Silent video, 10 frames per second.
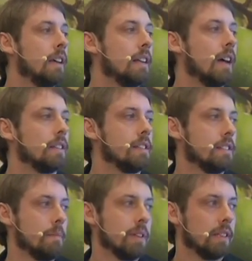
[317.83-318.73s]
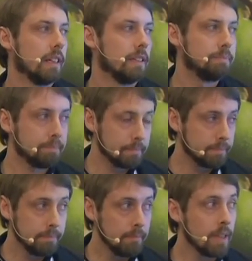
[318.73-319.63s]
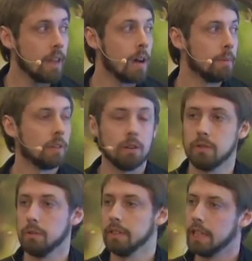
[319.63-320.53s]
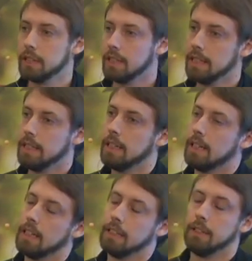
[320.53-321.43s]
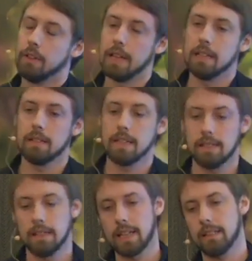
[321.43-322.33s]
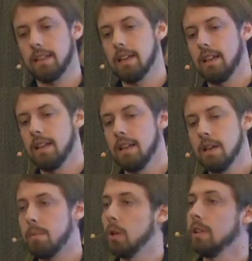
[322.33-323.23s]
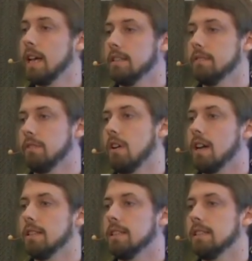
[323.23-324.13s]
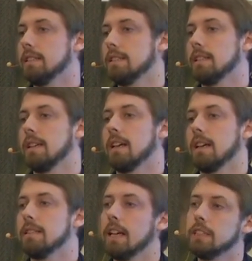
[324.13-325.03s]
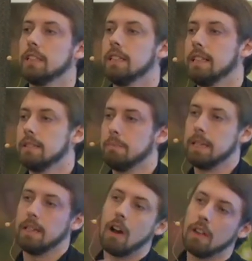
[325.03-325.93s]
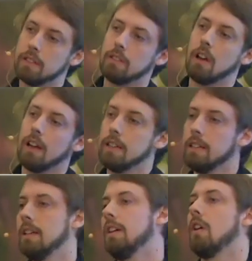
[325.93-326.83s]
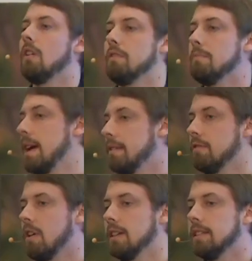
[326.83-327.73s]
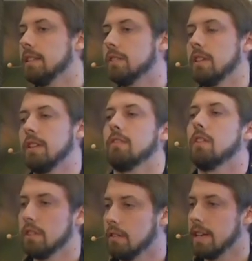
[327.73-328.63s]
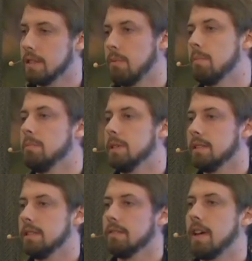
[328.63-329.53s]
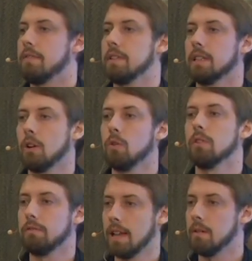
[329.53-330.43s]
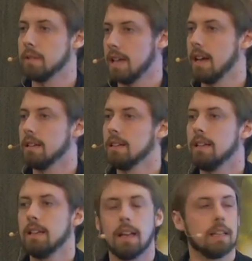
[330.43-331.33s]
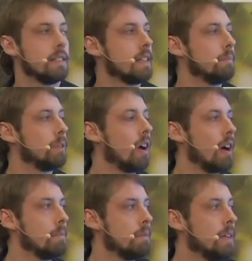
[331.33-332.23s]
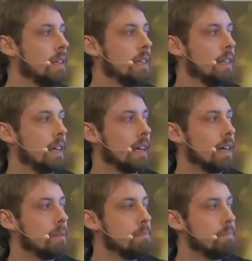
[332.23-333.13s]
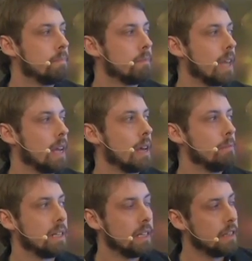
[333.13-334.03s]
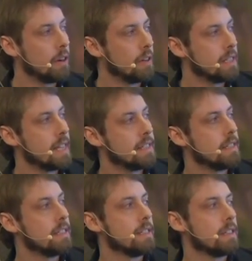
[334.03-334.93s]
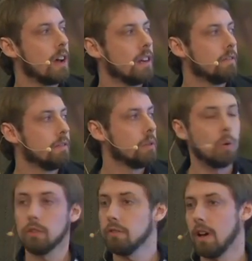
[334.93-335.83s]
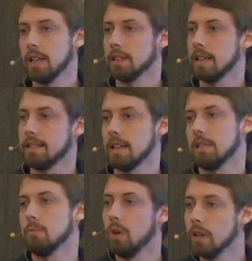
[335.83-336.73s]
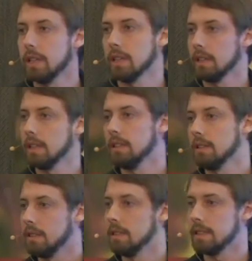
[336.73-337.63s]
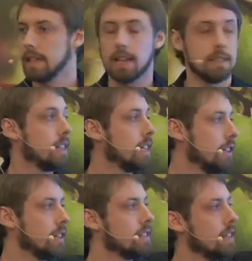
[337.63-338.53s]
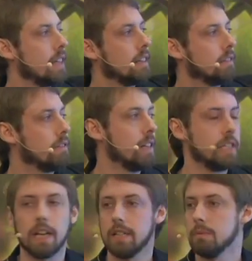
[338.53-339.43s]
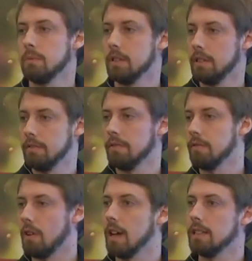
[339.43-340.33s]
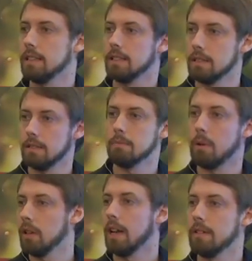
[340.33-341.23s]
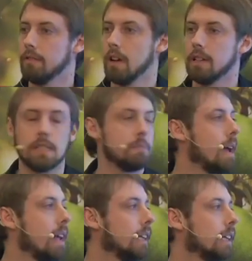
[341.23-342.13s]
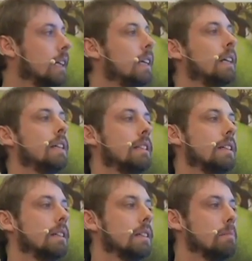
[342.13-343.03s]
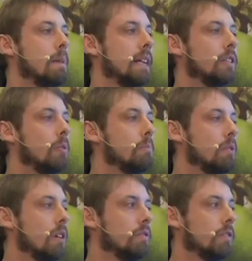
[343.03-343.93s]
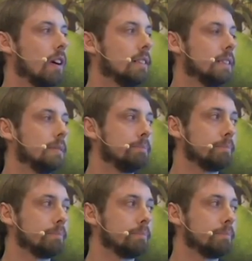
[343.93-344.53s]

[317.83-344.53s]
Now, this is something that almond growers do intentionally. They select their pollinator varieties intentionally to be either side of the main variety, so that they've got the greatest probability of having all the flowers out at the same time. But in a sense, this is kind of quantifying that that's actually working in this case. And here you can see that differentiation with the different varieties, the pollinator varieties spanning the main non-Perel variety.